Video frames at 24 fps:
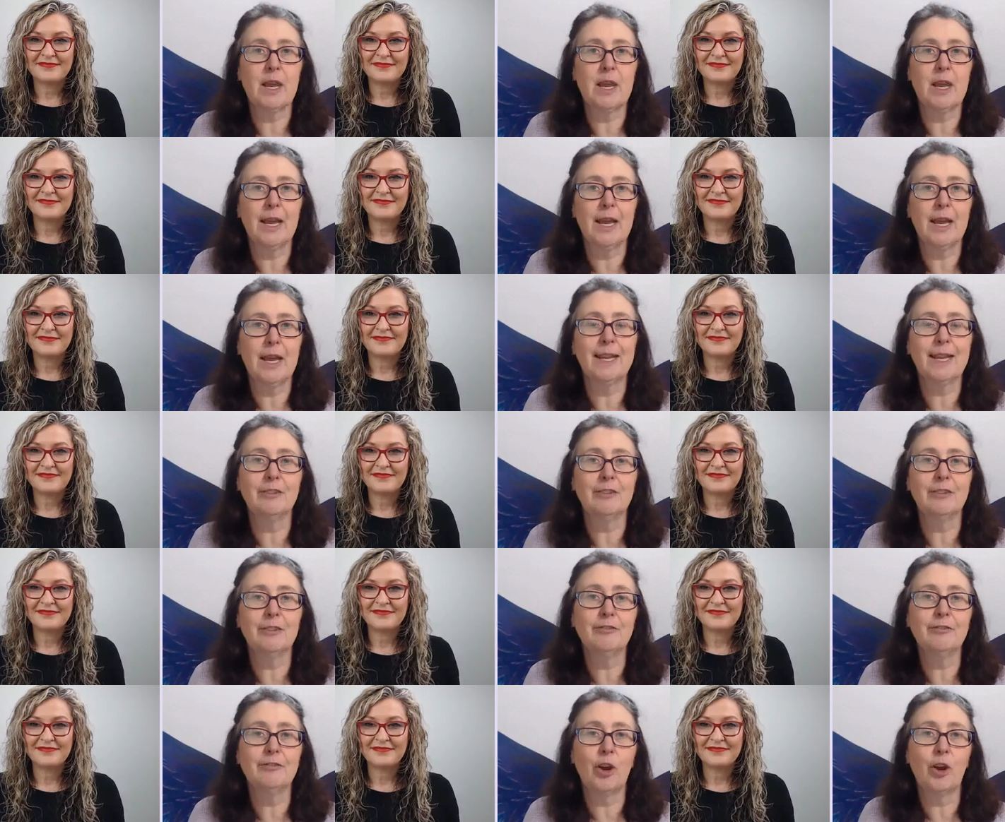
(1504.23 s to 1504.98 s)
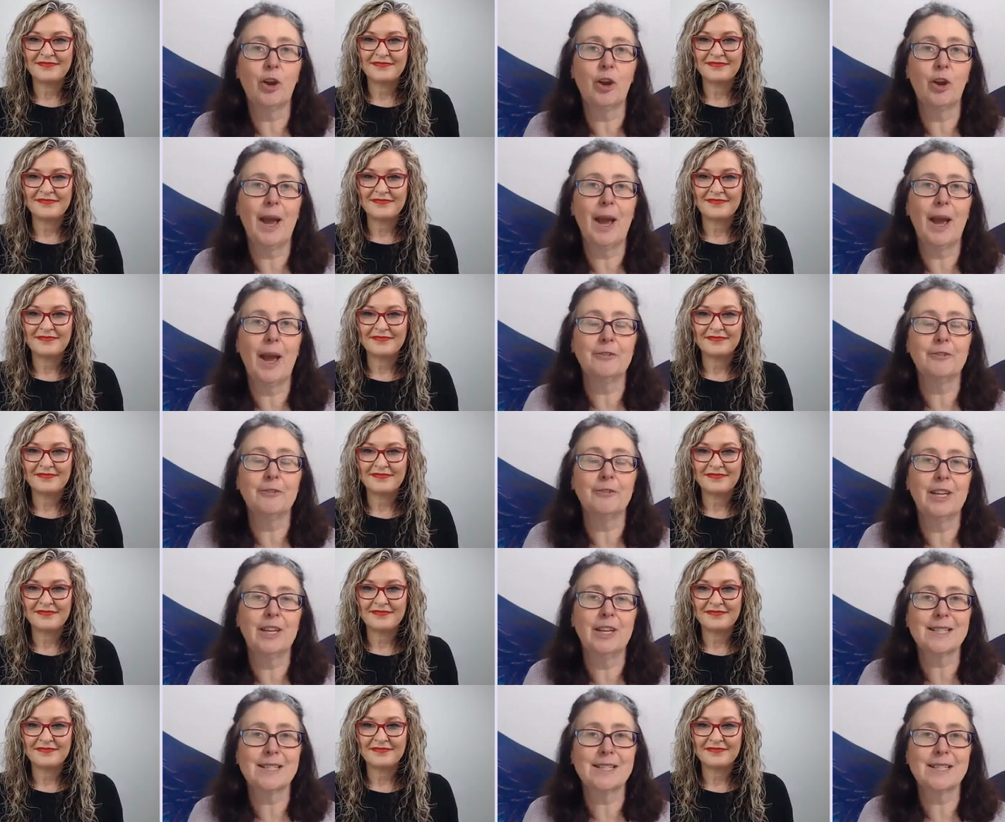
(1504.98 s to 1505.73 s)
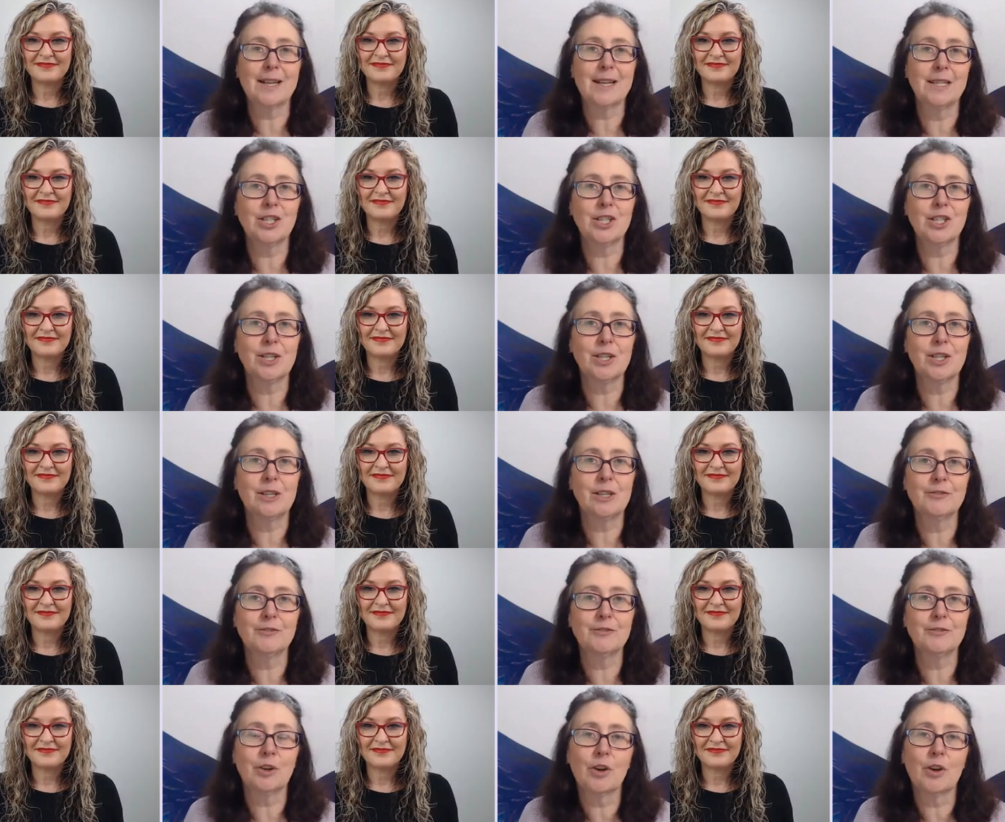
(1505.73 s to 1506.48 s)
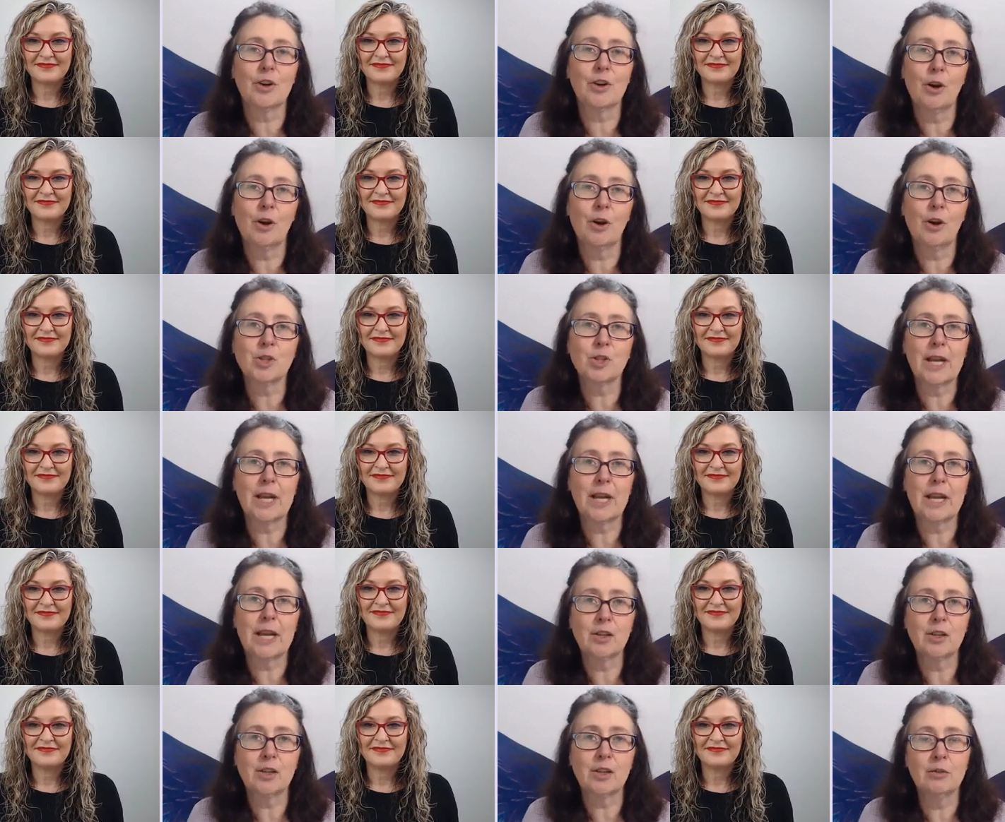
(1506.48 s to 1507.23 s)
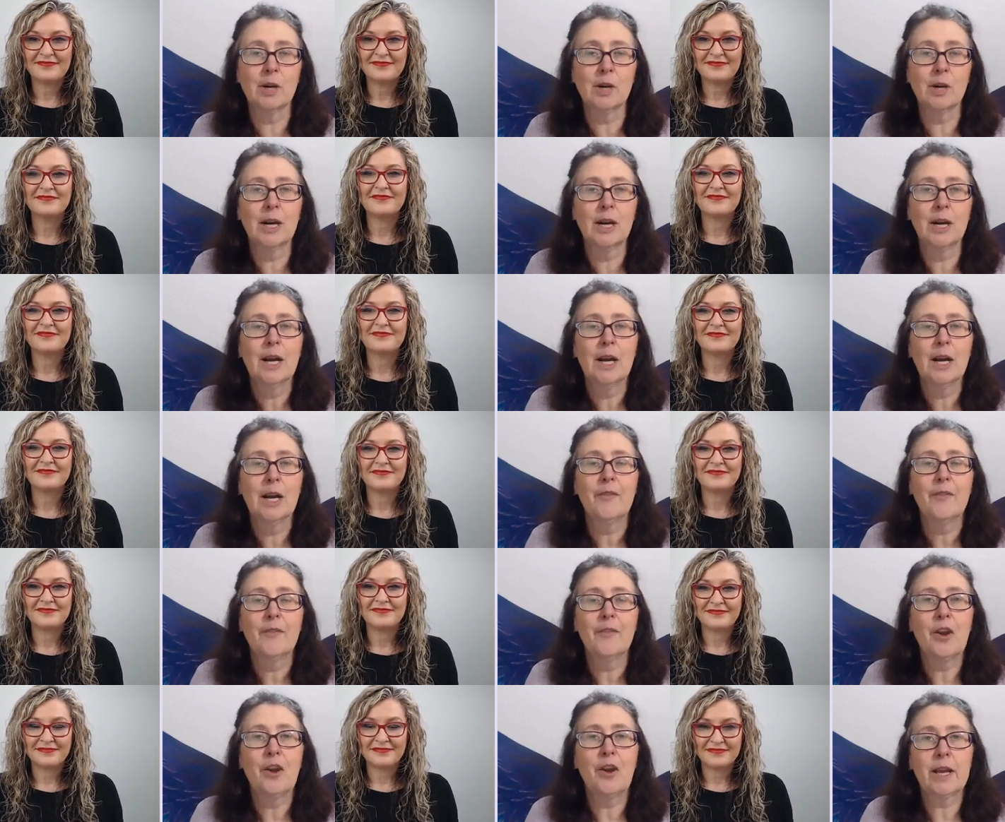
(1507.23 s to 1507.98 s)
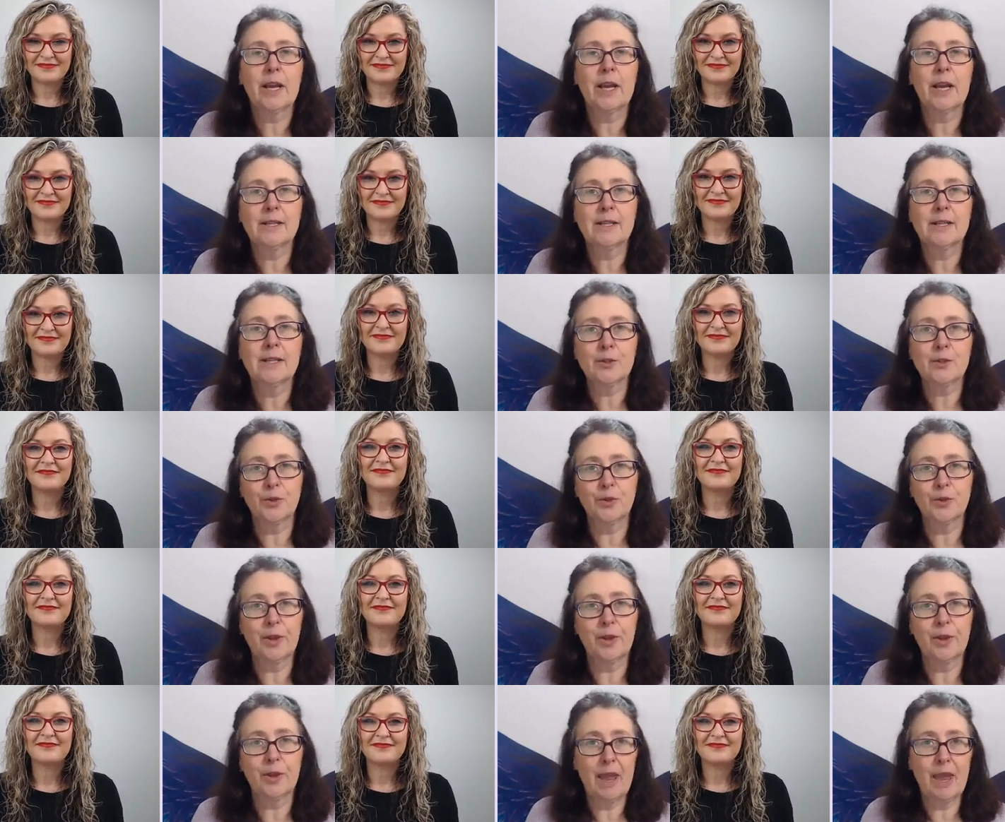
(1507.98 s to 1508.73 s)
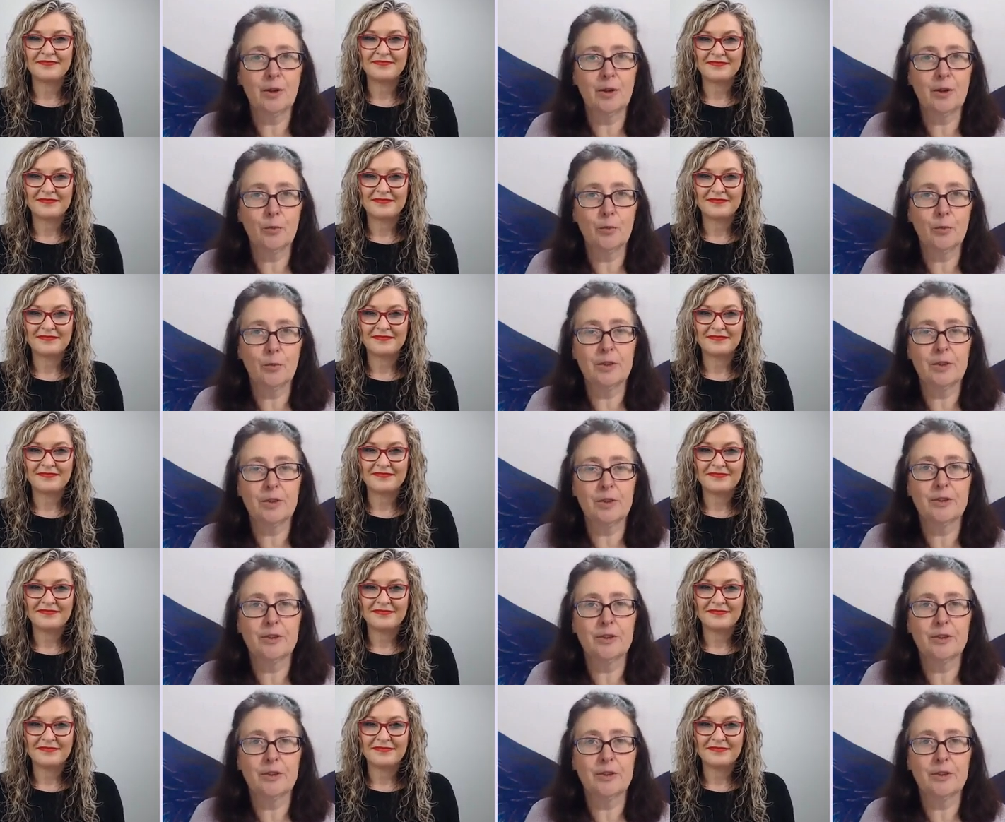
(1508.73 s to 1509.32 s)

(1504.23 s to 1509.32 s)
Speaker 1: at info at phoenixinitiative.com.au then i can sort them out with